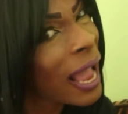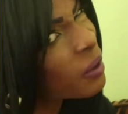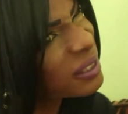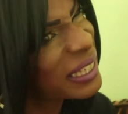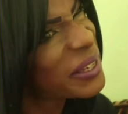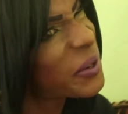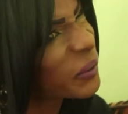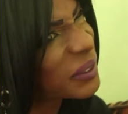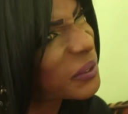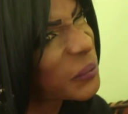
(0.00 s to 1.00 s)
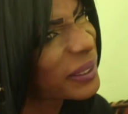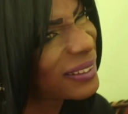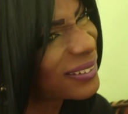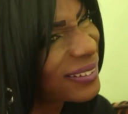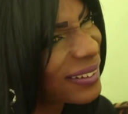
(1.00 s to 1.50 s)
is. Several of
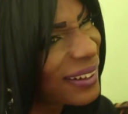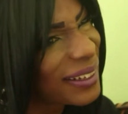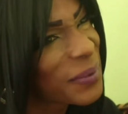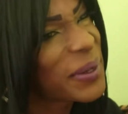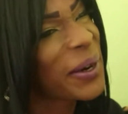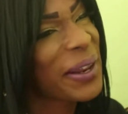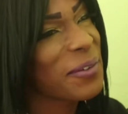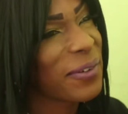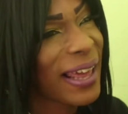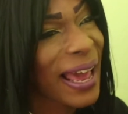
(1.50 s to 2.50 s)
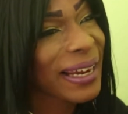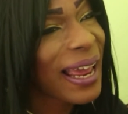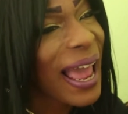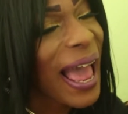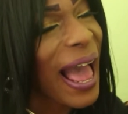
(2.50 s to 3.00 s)
them had to resort
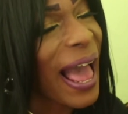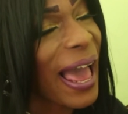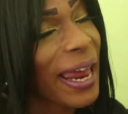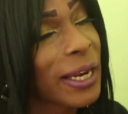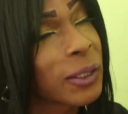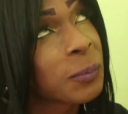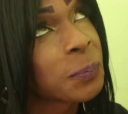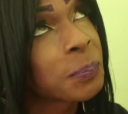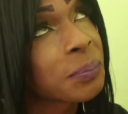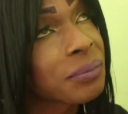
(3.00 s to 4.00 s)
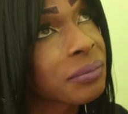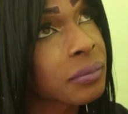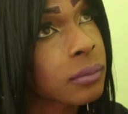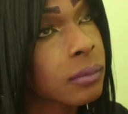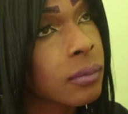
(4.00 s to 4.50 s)
to escorting, which
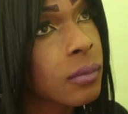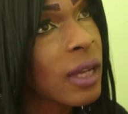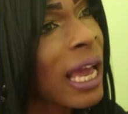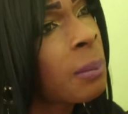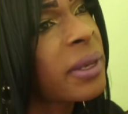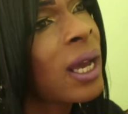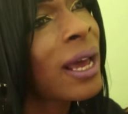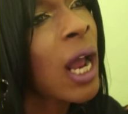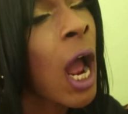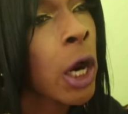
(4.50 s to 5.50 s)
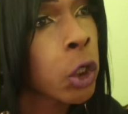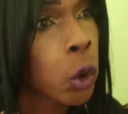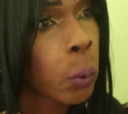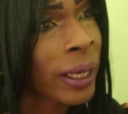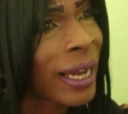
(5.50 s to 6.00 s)
is something I learned just
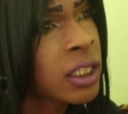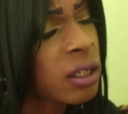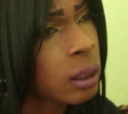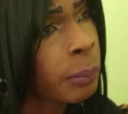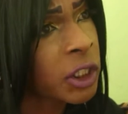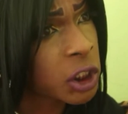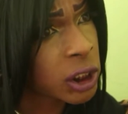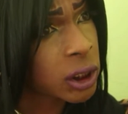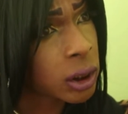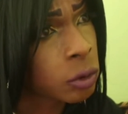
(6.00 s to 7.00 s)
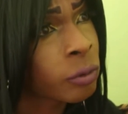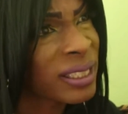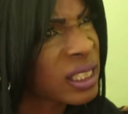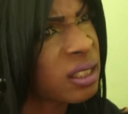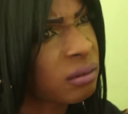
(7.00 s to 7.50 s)
from watching Pose. If any of you have